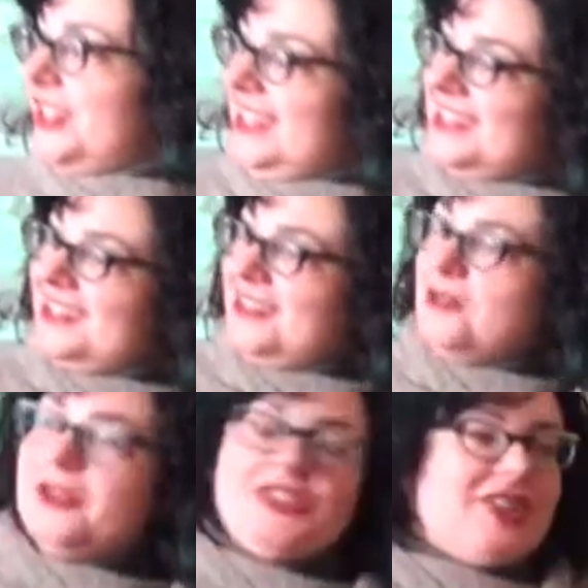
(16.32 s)
In,
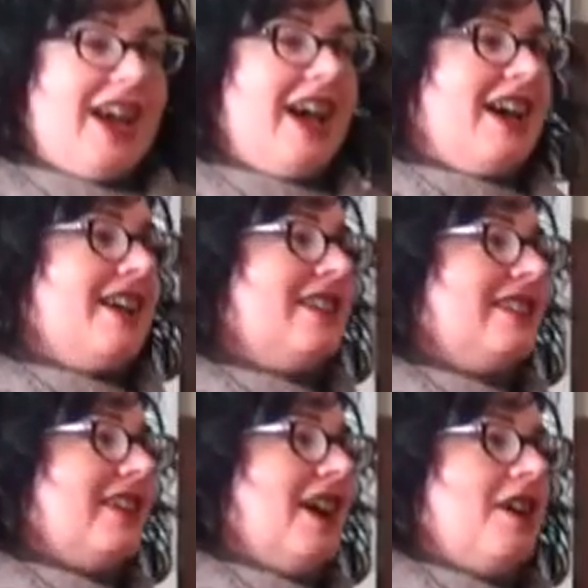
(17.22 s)
which has,
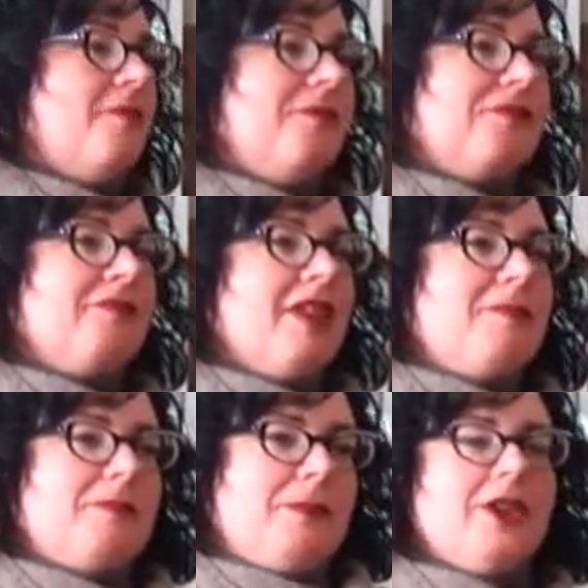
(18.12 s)

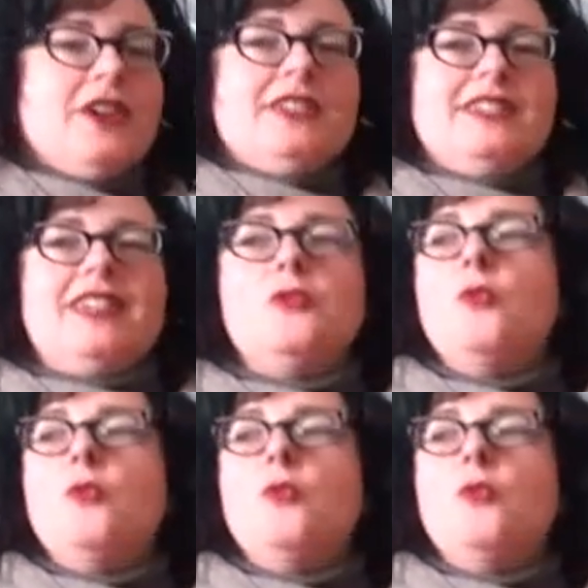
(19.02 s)
beyond today,